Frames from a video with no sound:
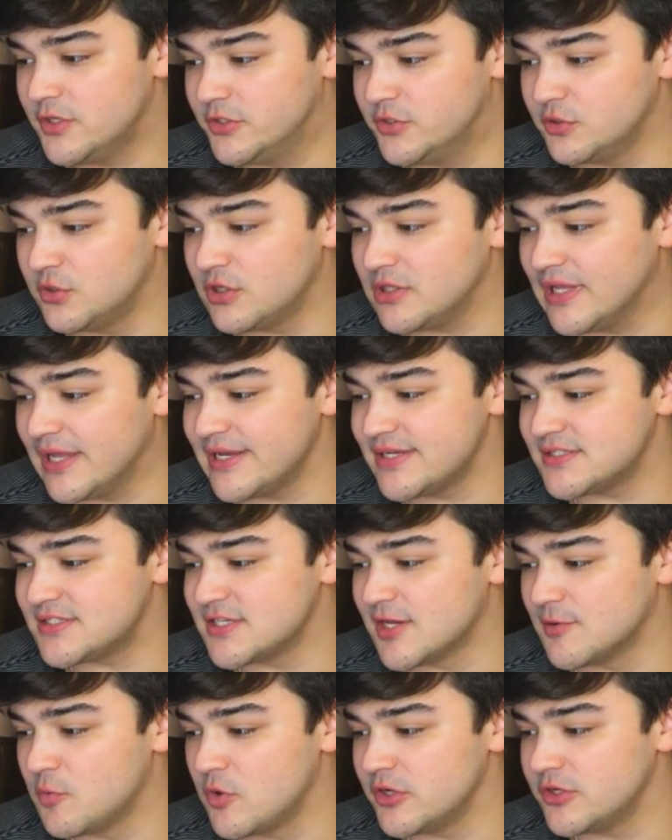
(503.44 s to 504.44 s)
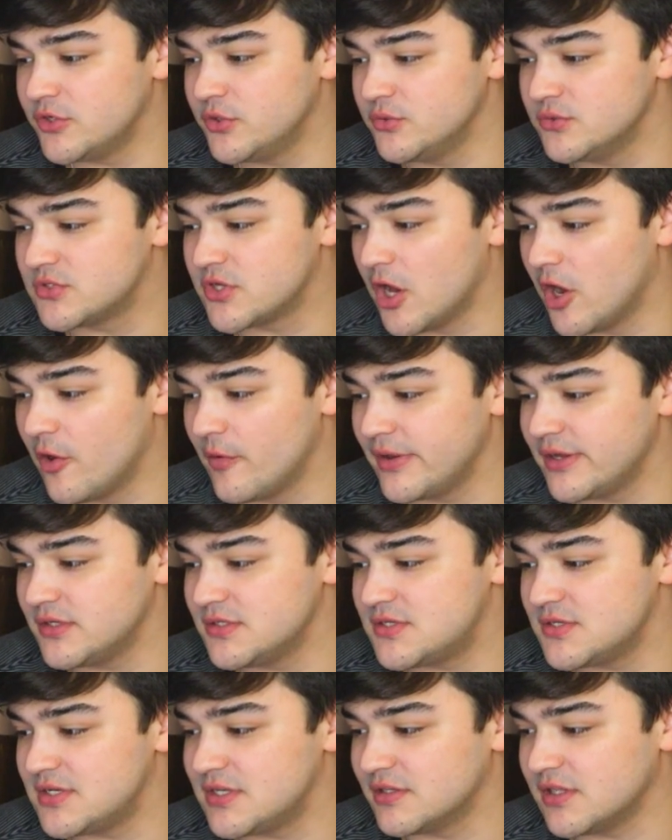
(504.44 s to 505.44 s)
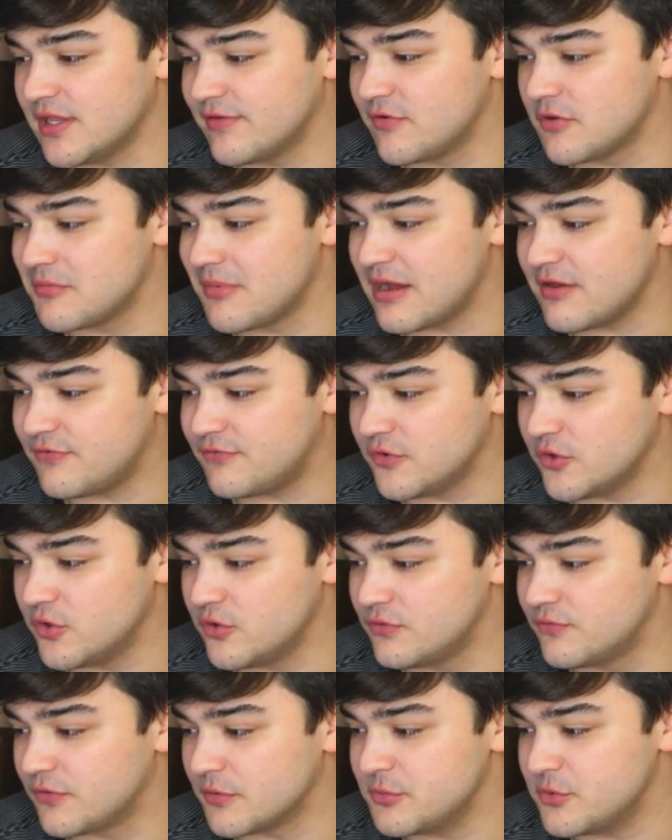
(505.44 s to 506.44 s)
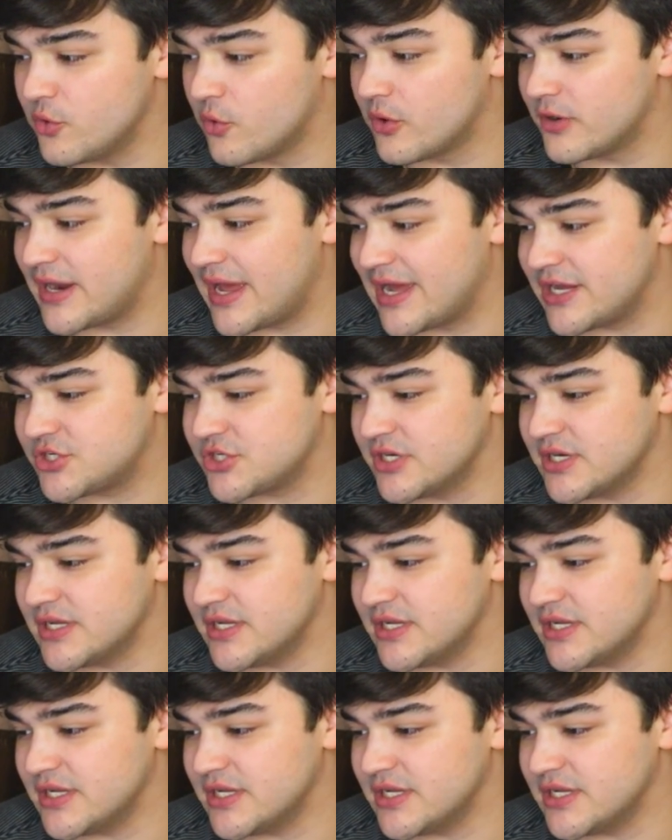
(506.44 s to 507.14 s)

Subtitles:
You look like someone who's going to deliver my food from DoorDash in